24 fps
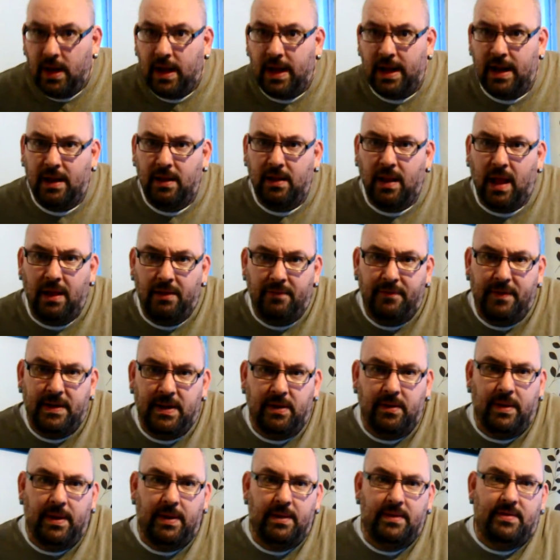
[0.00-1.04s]
and I'll
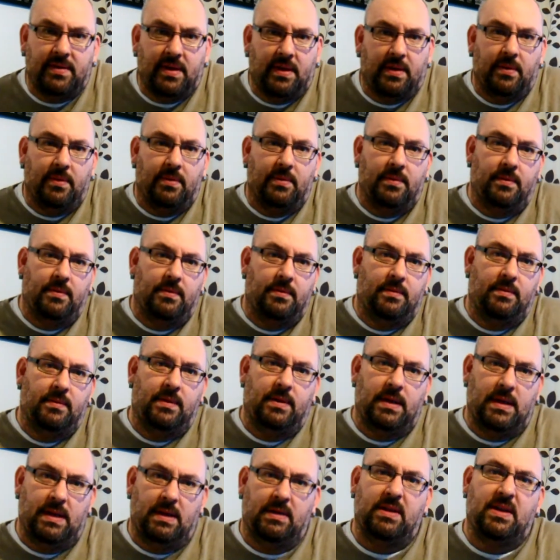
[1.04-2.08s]
video it so
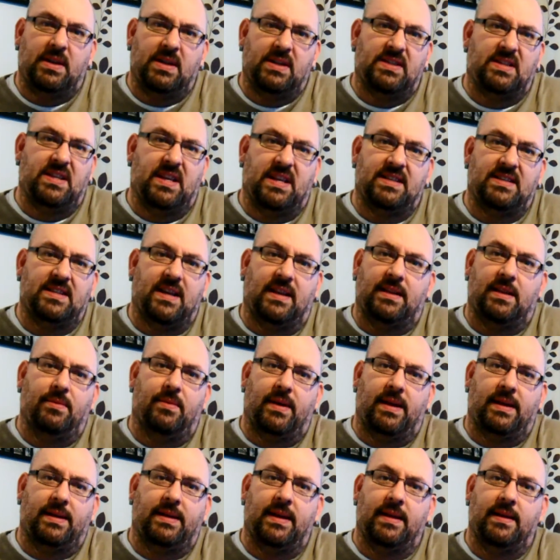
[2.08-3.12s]
you know you can see exactly
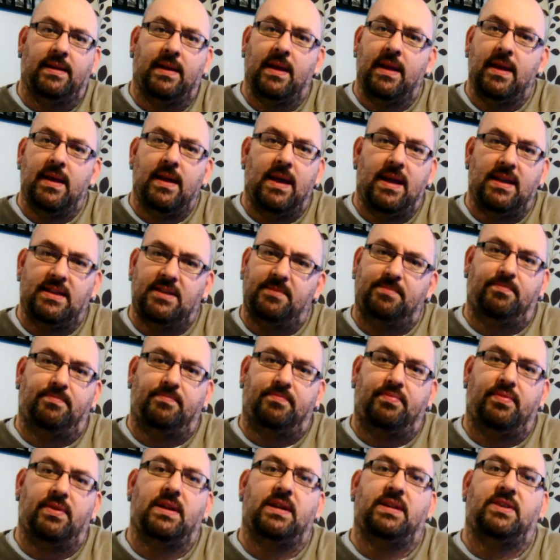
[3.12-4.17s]
what I did. It's a
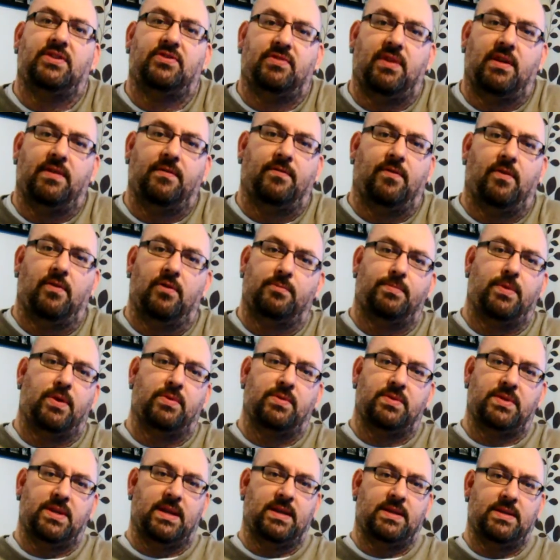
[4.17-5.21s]
pretty straightforward
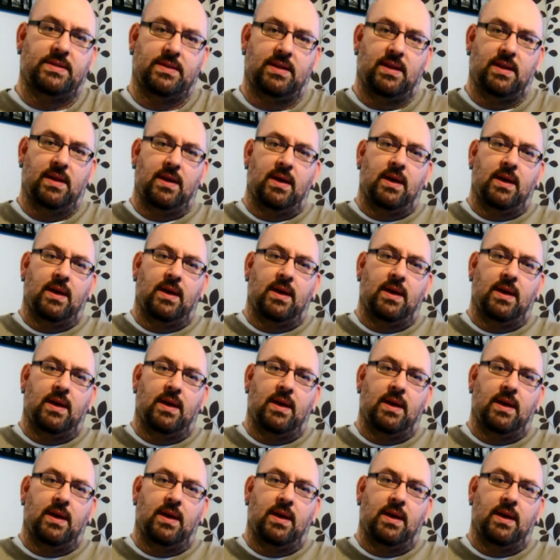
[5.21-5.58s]
process,